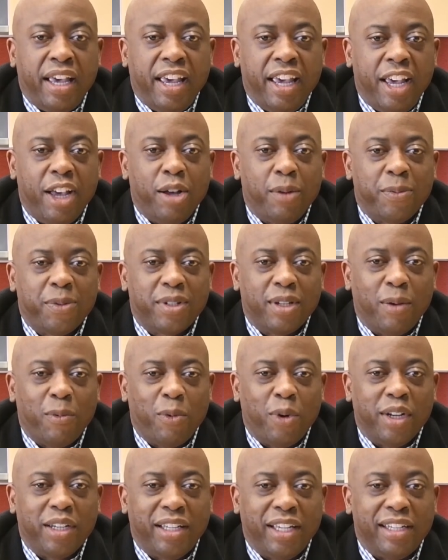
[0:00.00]
help
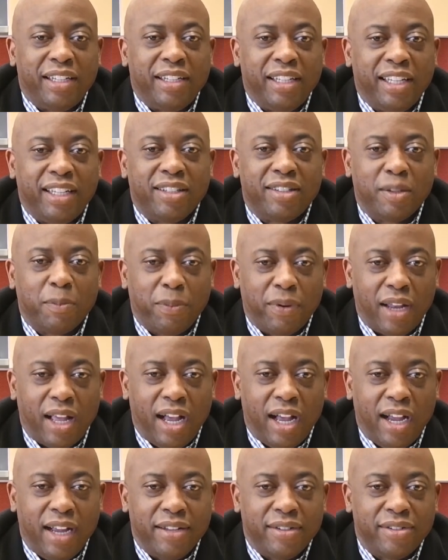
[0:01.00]
someone get needed
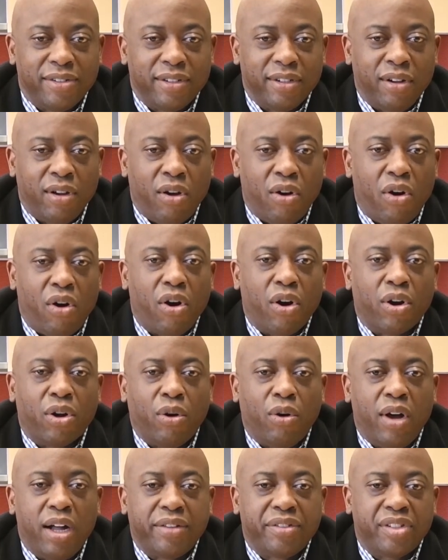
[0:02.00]
supplies, or
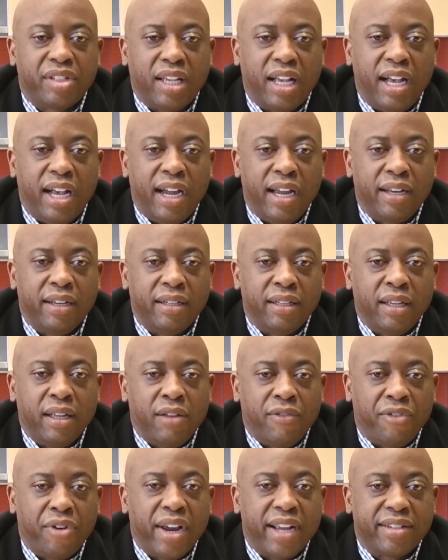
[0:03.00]
go outside
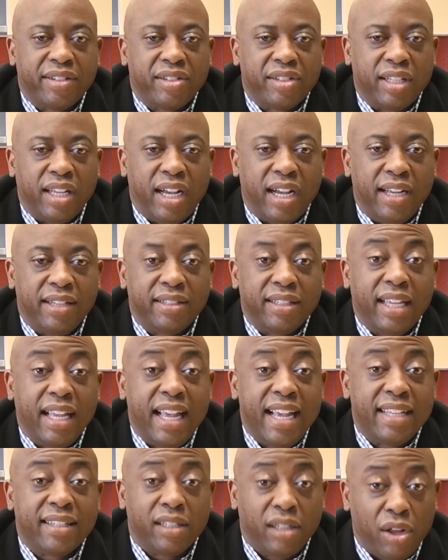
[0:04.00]
for exercise
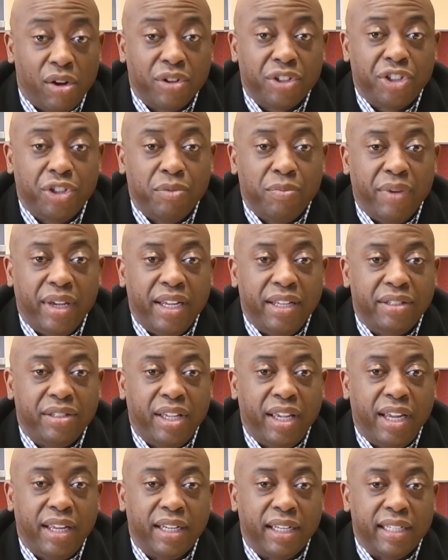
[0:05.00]
as long as you
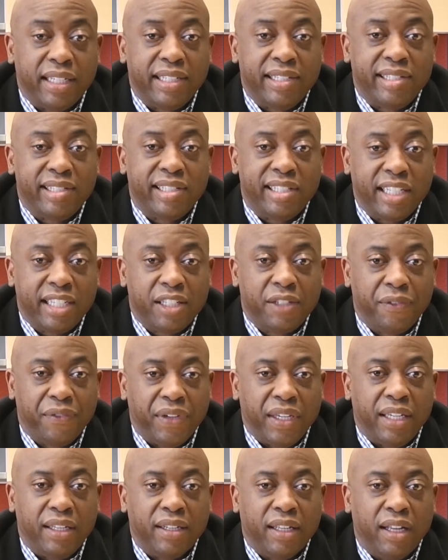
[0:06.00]
maintain at least 6
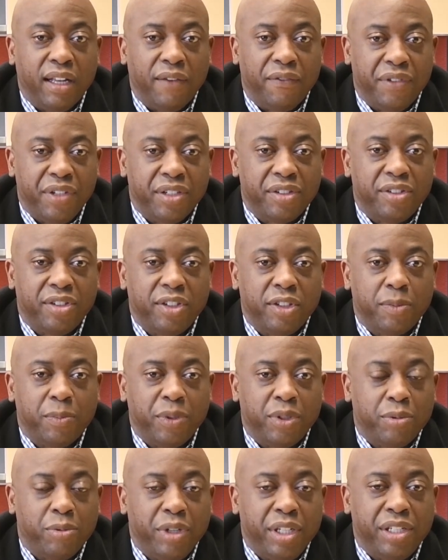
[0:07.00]
feet of distance
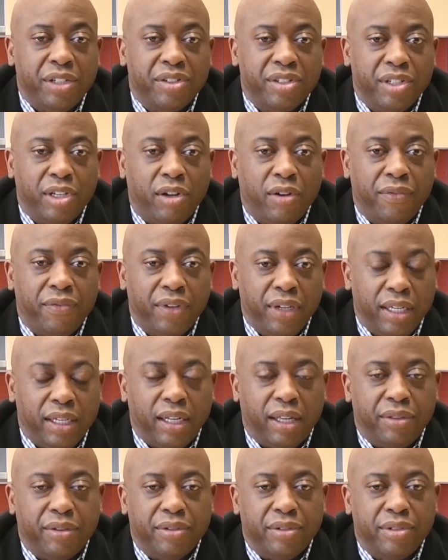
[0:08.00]
between yourself and
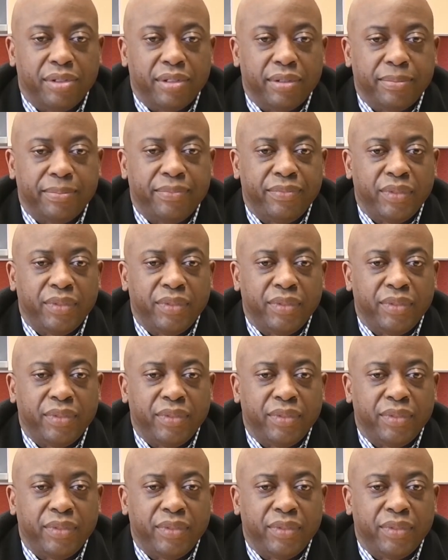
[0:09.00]
others.